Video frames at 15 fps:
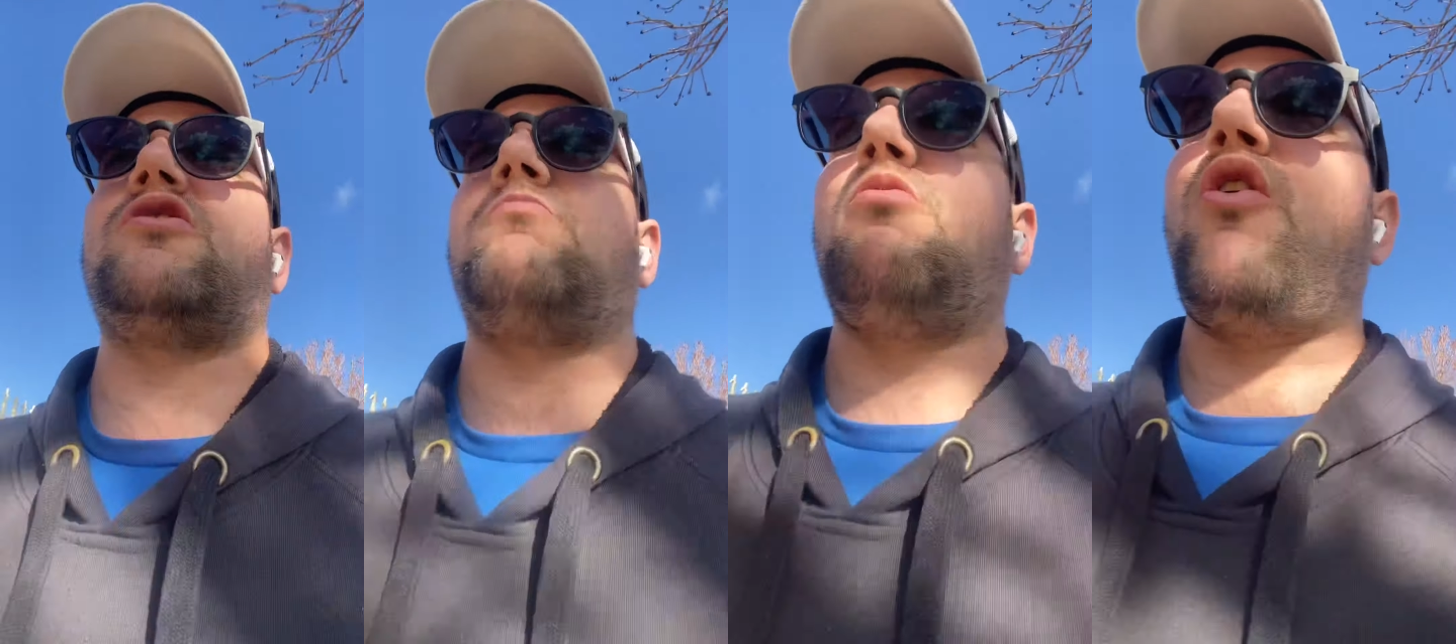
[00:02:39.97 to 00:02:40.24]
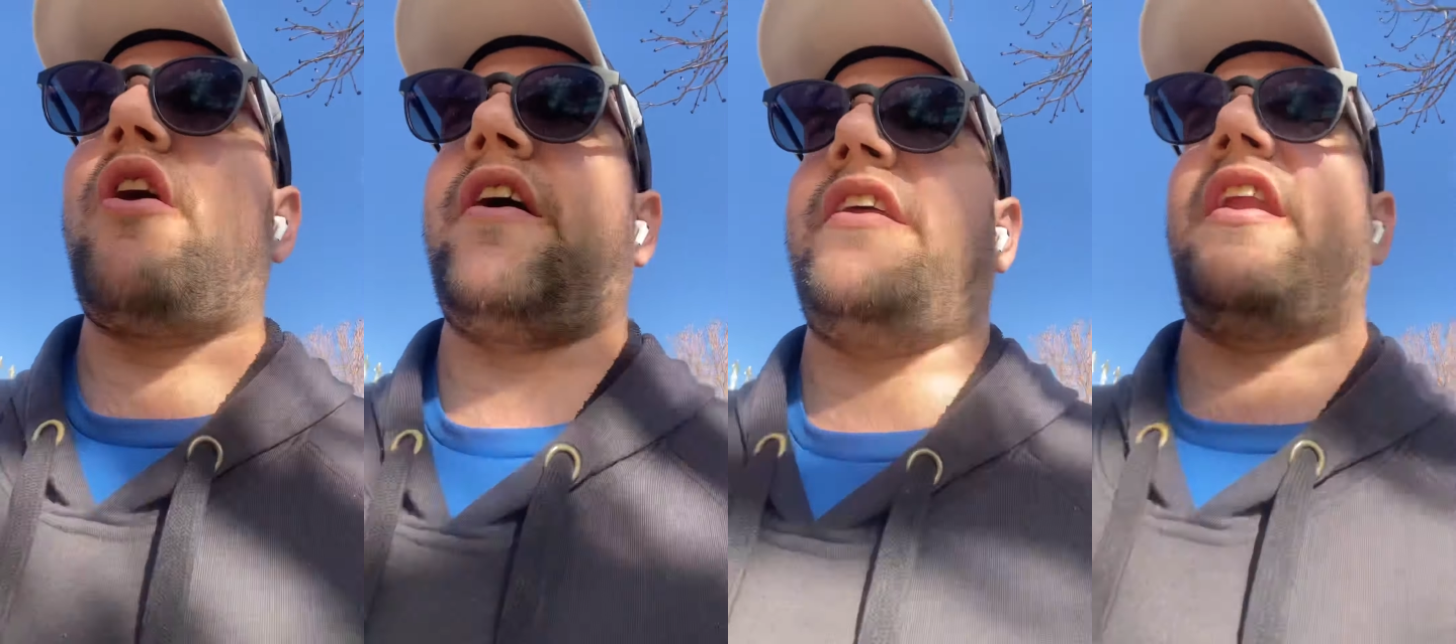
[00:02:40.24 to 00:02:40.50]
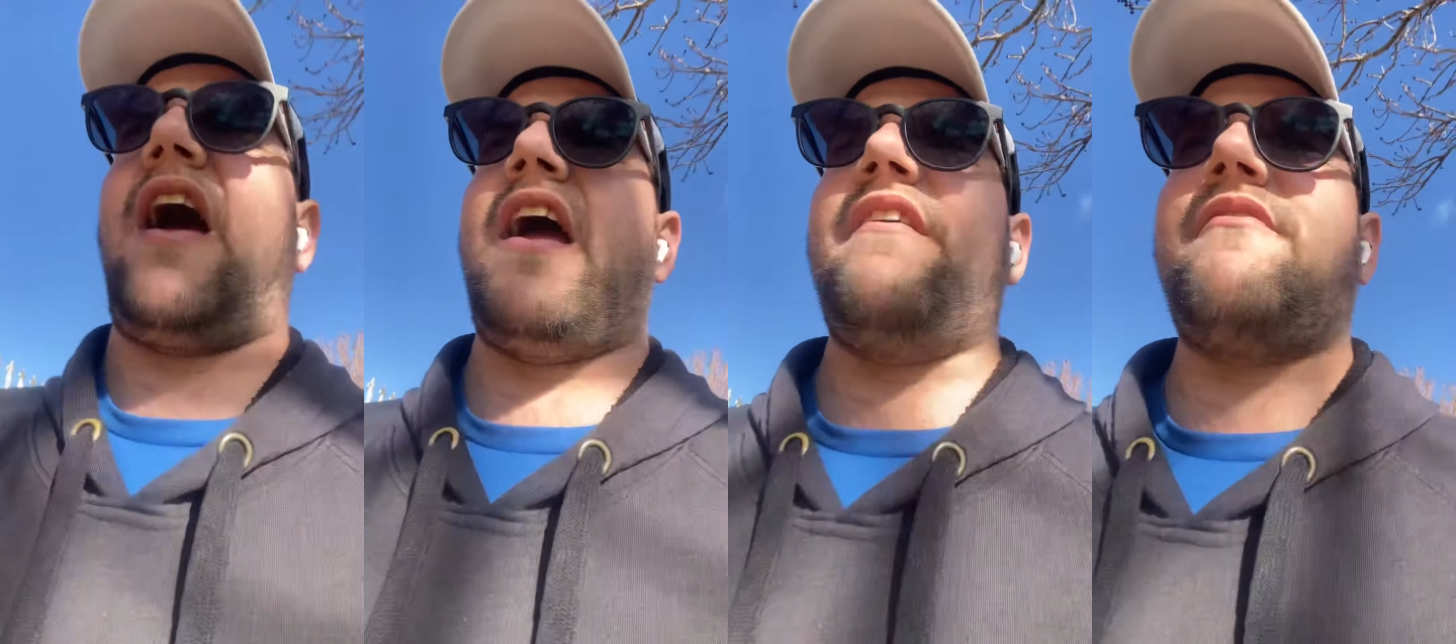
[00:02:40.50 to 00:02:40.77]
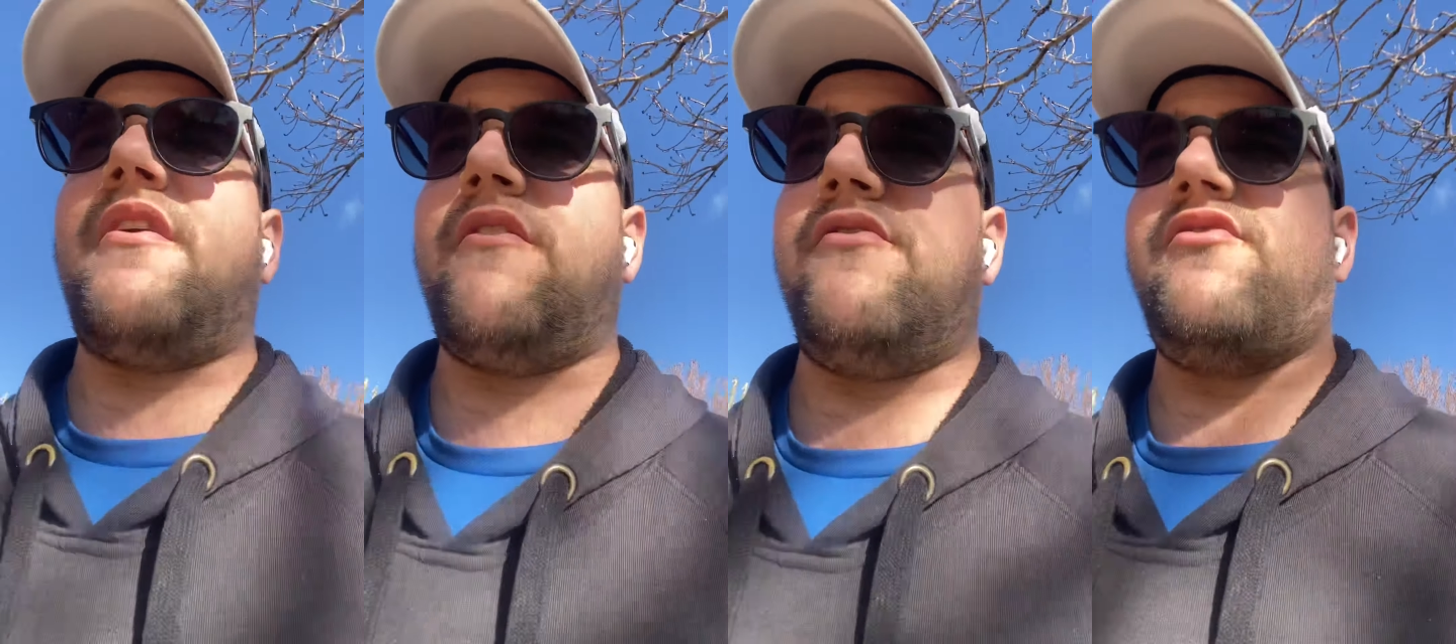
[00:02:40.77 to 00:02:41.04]
of playing
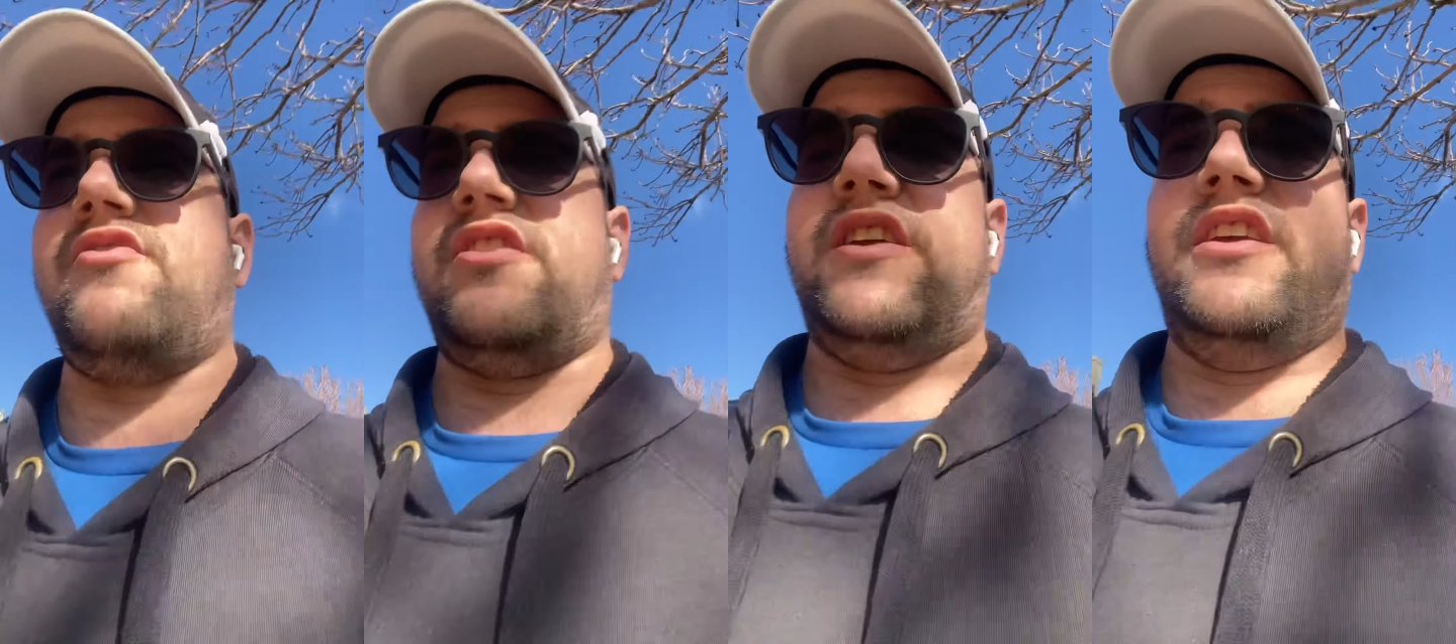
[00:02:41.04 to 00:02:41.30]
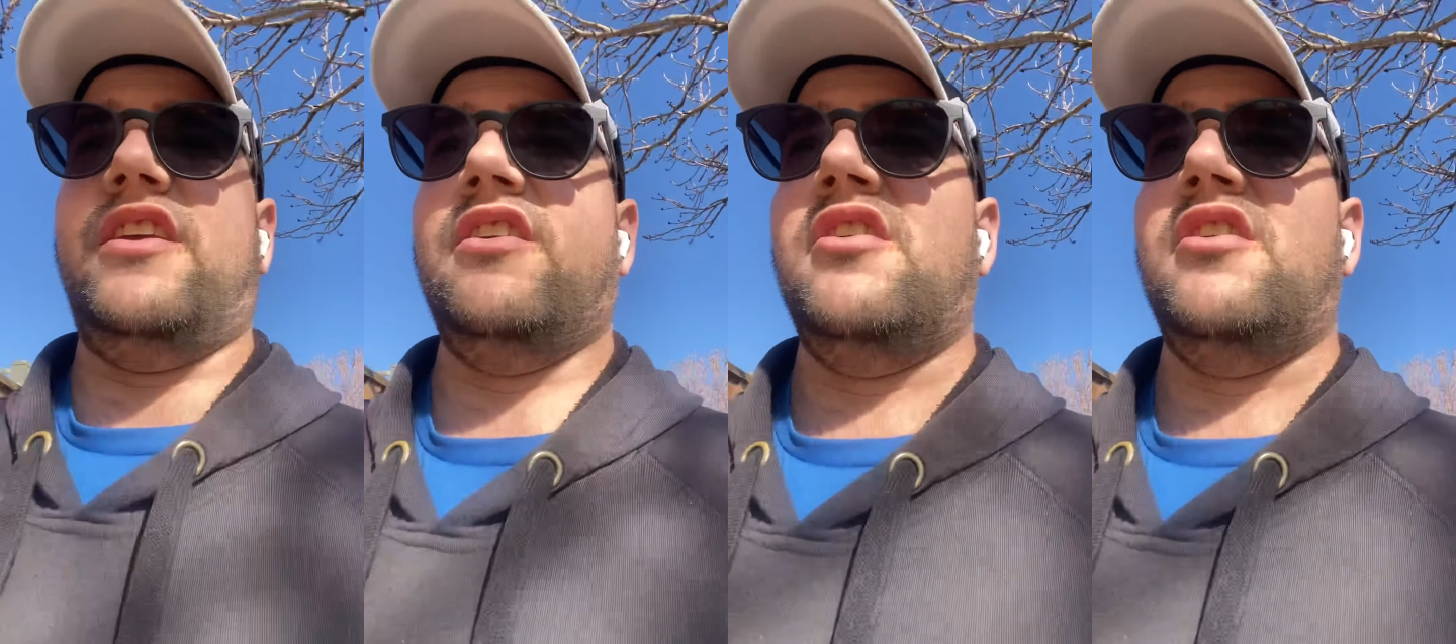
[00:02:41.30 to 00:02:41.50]
AFL footy